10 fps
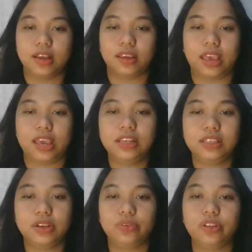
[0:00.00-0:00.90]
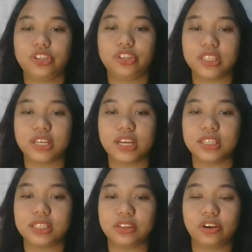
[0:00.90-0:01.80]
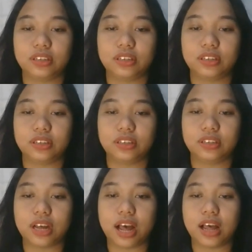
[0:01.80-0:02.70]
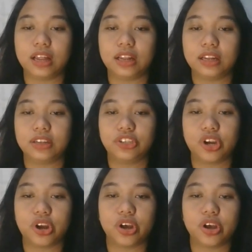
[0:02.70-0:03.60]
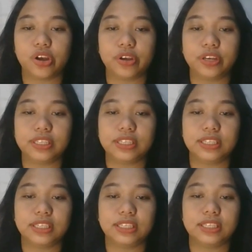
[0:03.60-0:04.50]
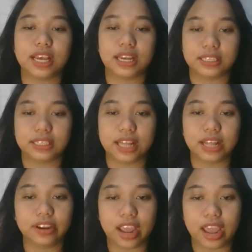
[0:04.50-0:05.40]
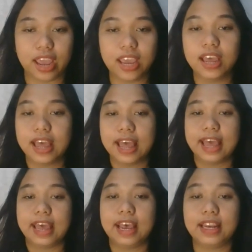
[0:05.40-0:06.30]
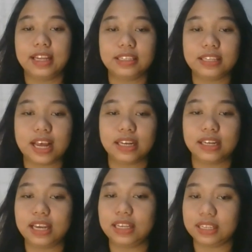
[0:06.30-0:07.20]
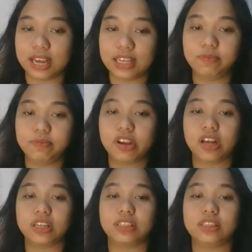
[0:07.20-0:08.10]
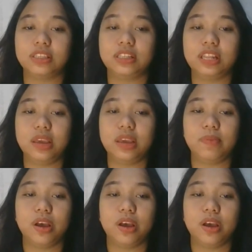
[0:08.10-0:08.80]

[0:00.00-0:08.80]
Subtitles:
Okay, so the choices are the choices. Letter A, it is not laziness because the sleep